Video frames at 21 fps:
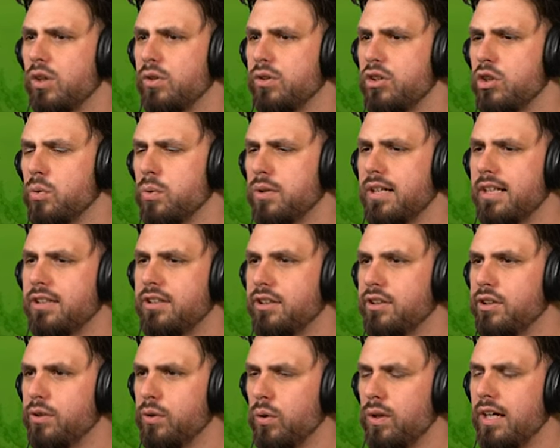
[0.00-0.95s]
you were a
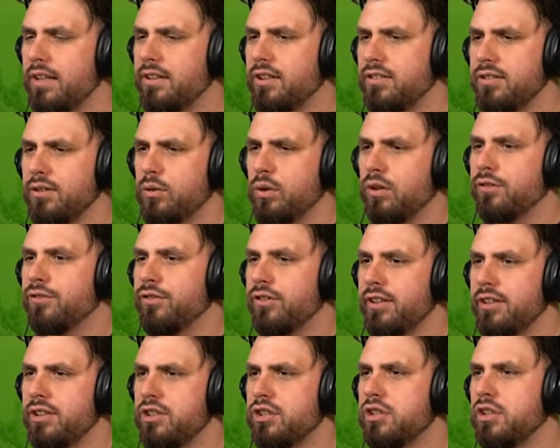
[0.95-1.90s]
dude who got turned into a
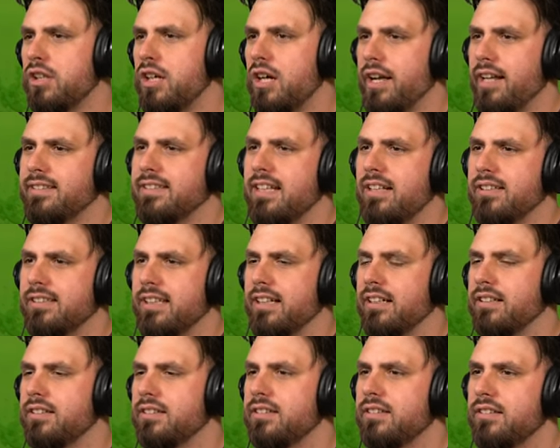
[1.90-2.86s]
fridge? Oh, that sounds like.